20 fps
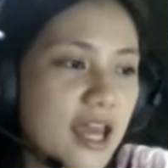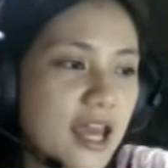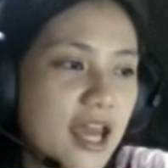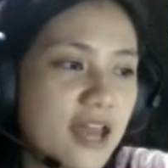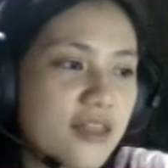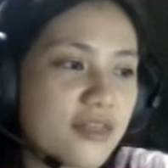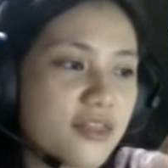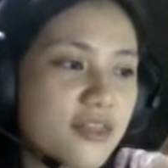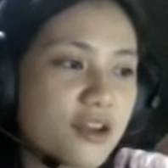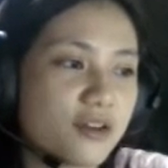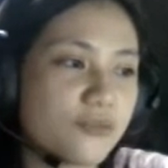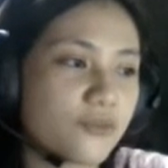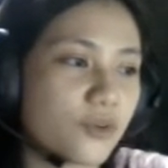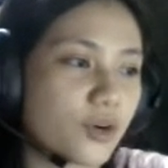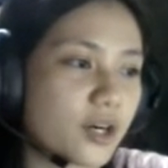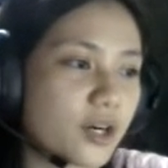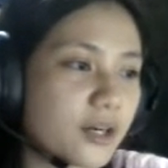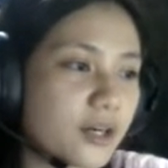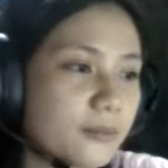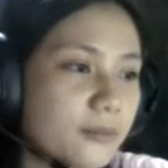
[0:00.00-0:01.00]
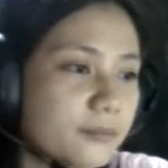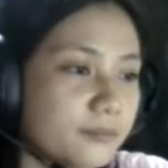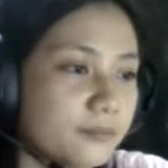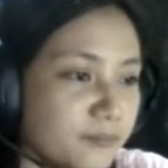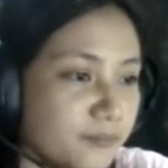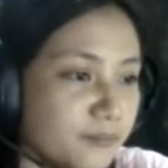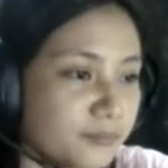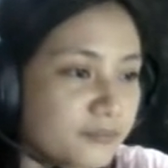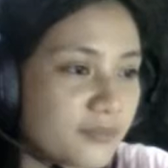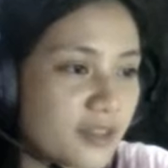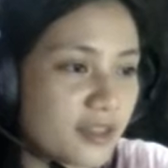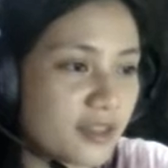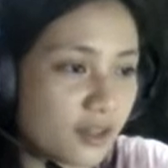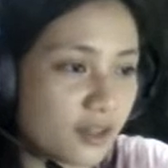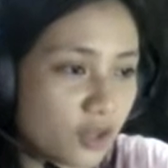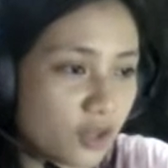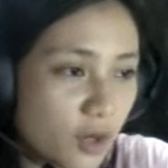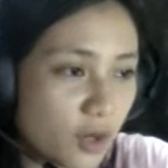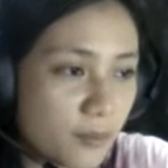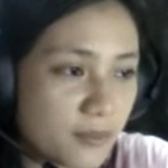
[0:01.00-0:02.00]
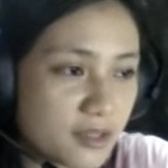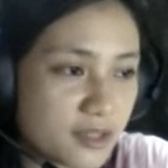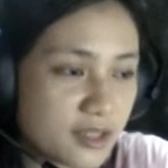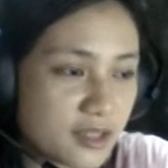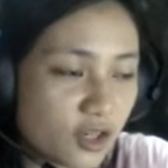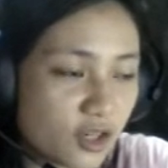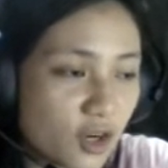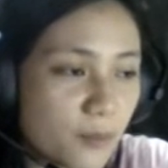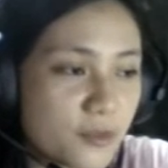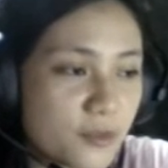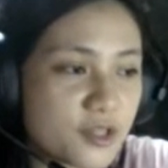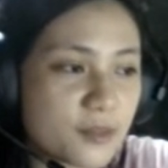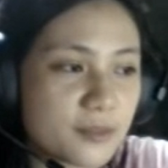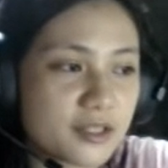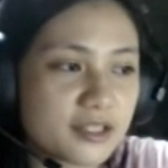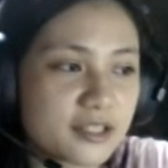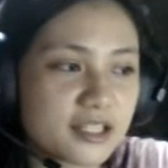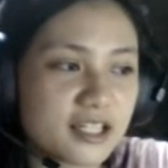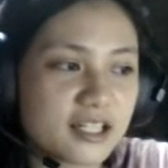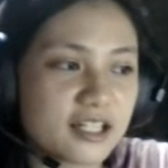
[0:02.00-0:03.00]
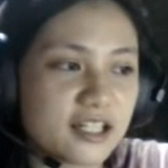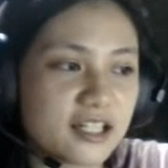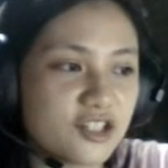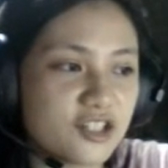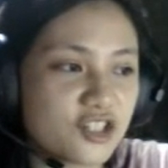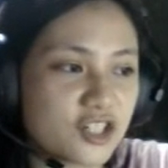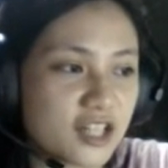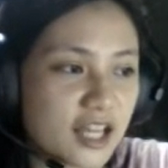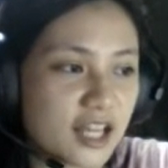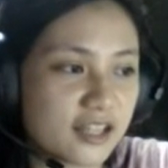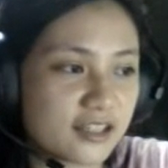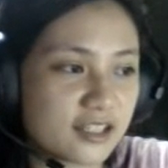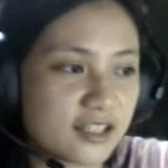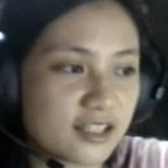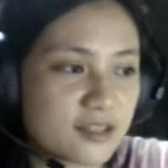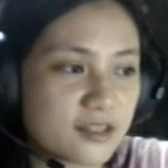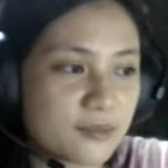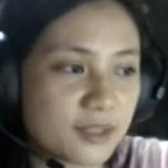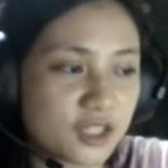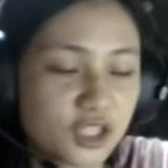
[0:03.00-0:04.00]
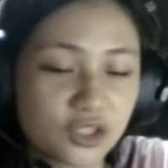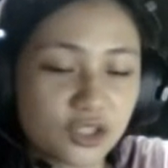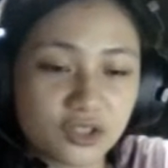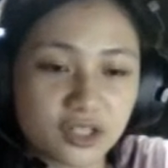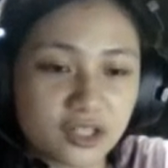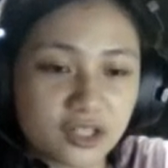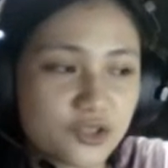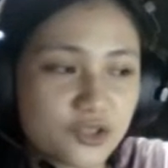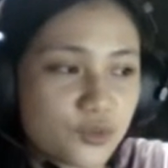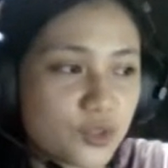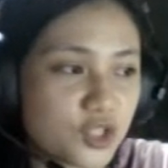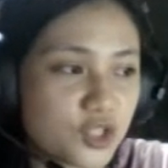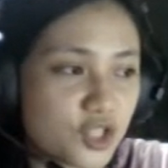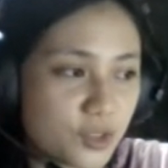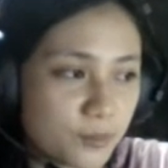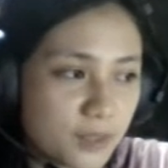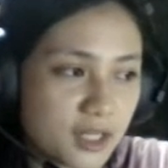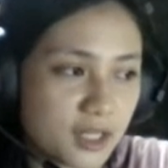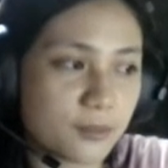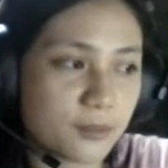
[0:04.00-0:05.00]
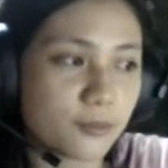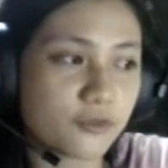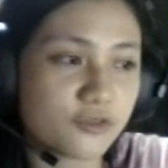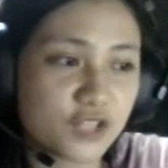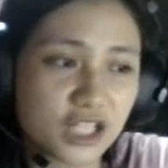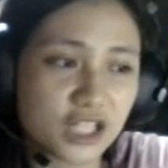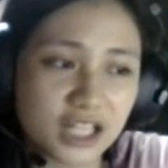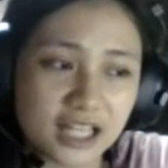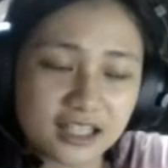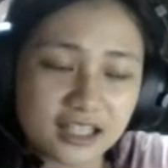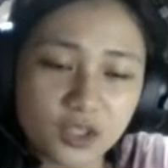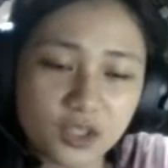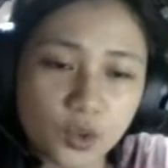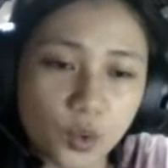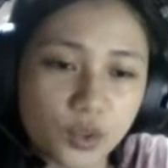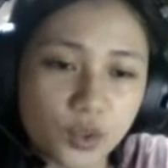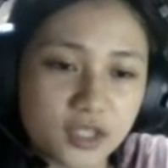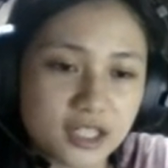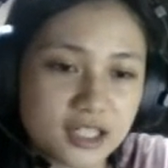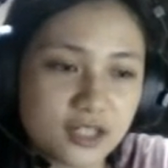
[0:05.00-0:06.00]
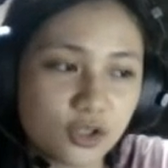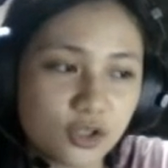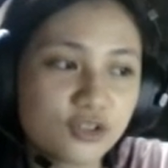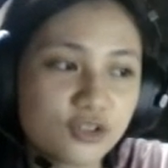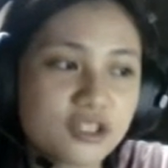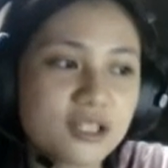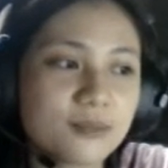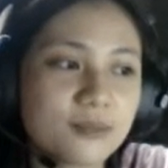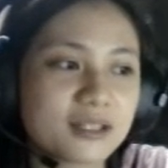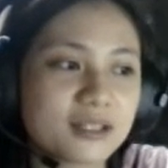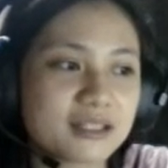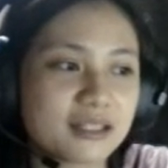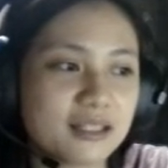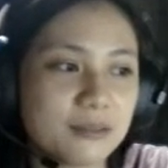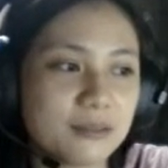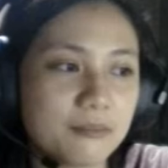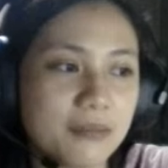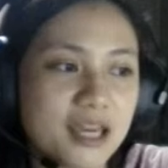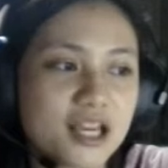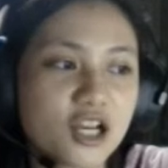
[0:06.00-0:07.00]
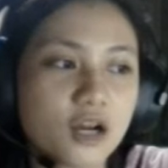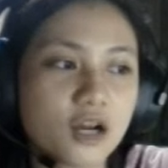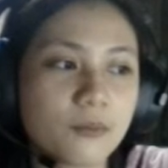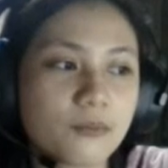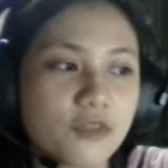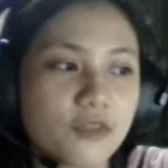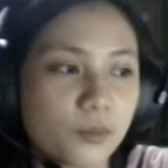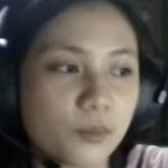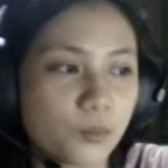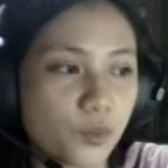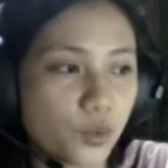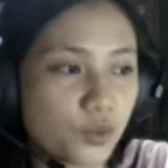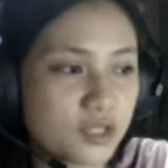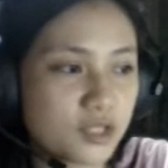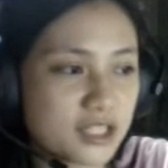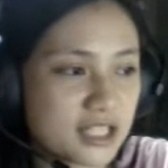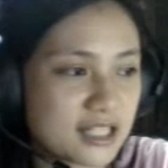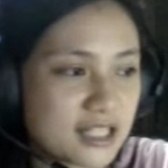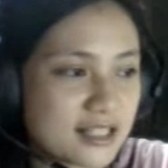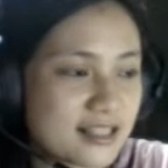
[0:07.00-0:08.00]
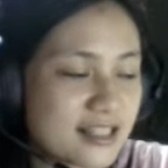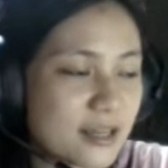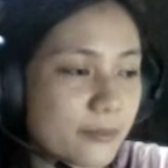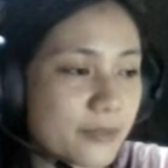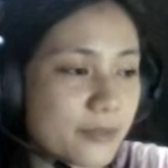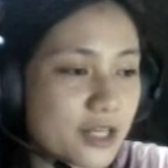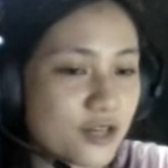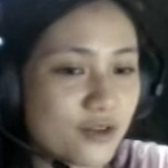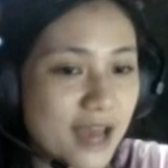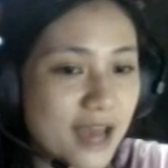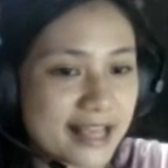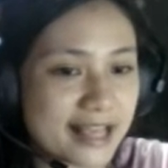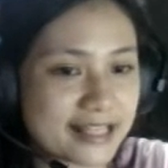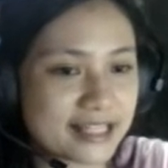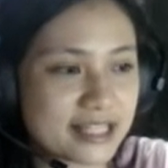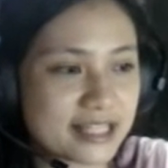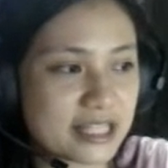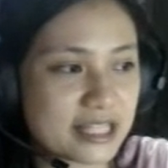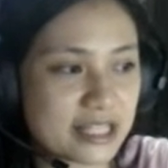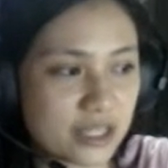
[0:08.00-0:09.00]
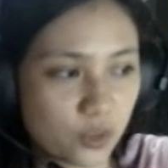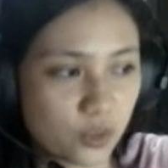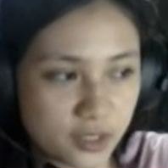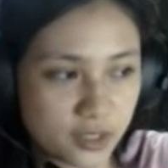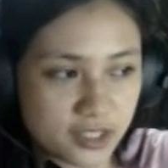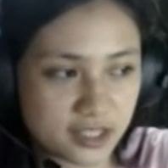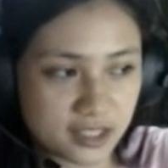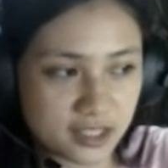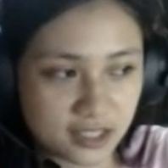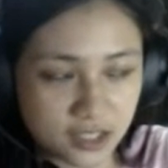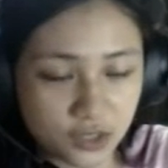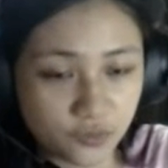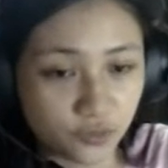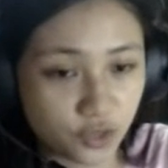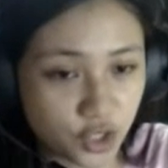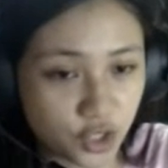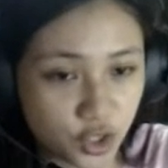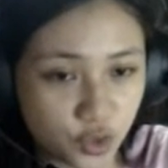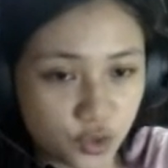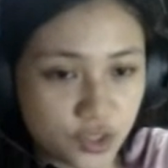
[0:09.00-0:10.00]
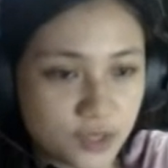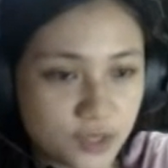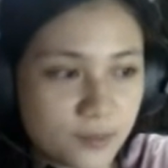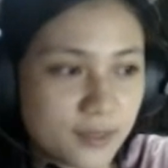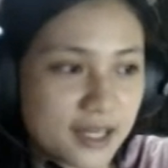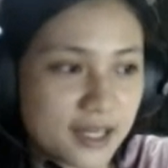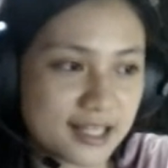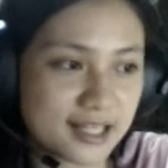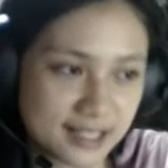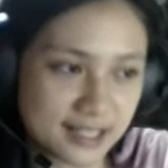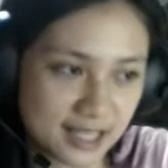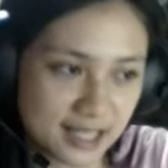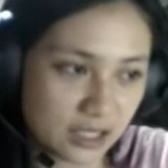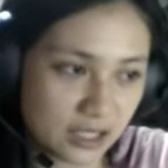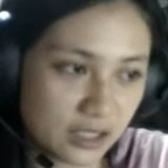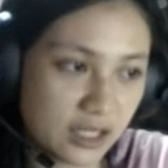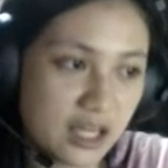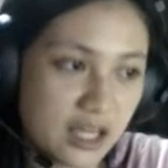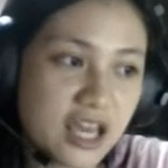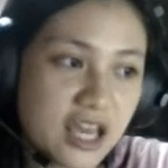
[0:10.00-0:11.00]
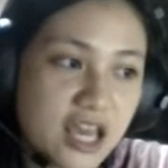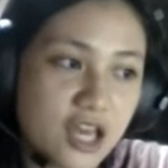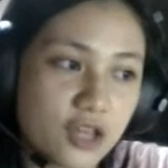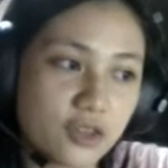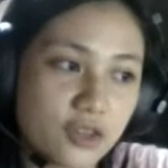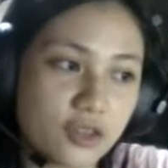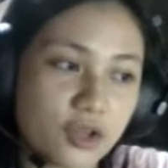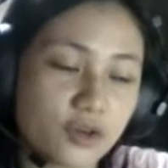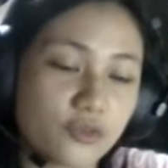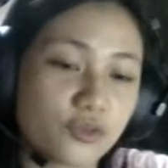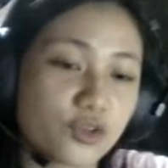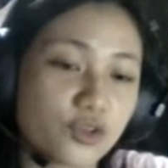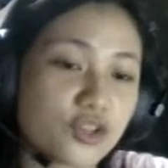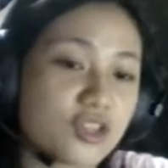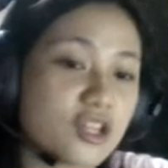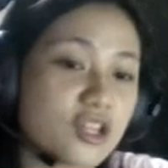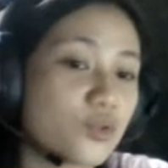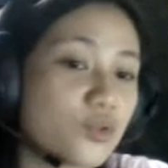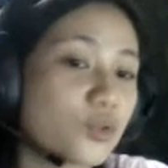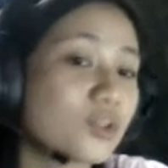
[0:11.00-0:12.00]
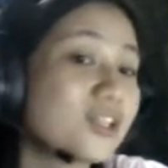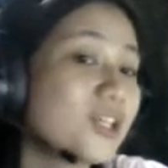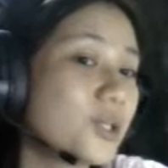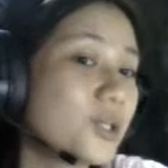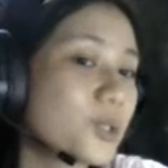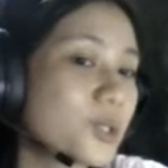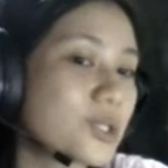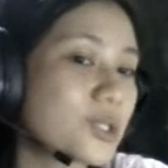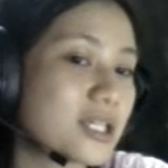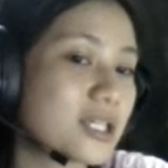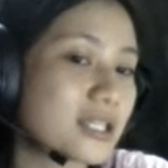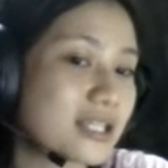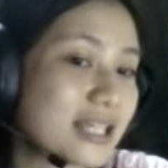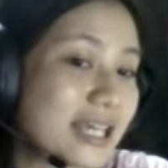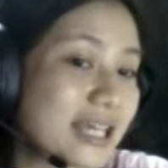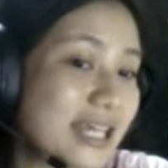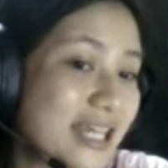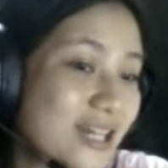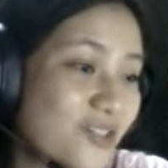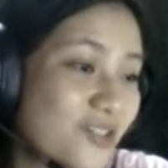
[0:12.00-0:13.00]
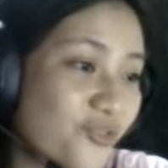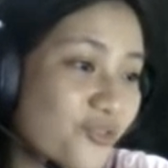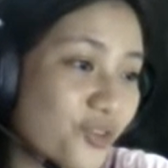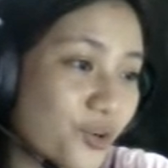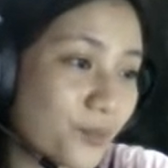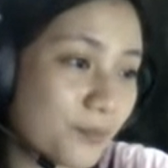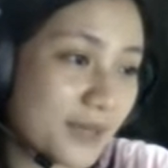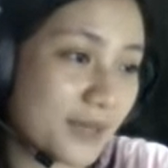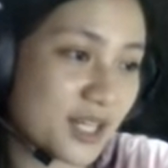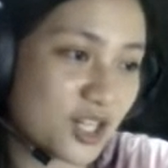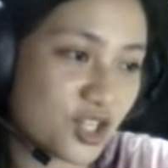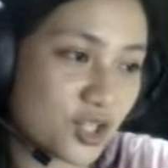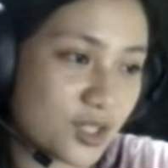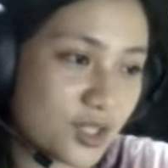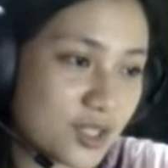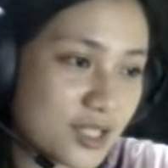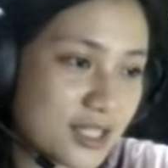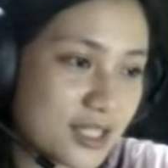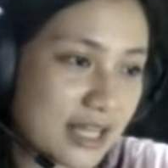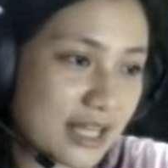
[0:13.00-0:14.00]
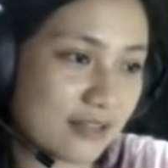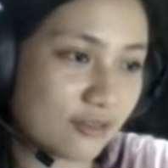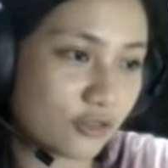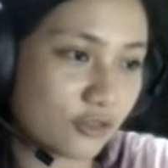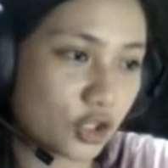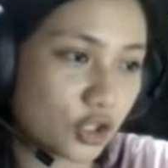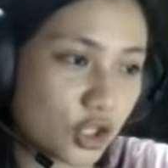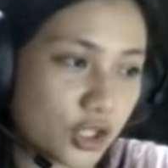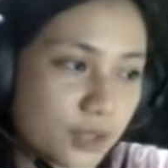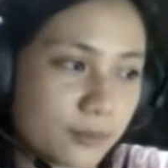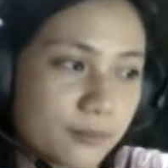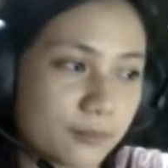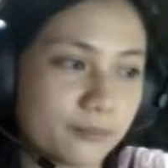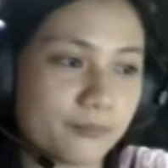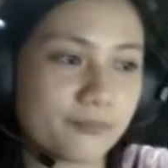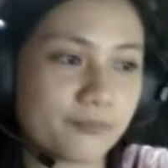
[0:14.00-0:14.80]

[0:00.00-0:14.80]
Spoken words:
and therefore the chromosomal DNA and genetic materials, which are made up of genetic coded, ultimately make up their proteins amino acid sequences for use by the cell. Therefore, the nucleus is the information center.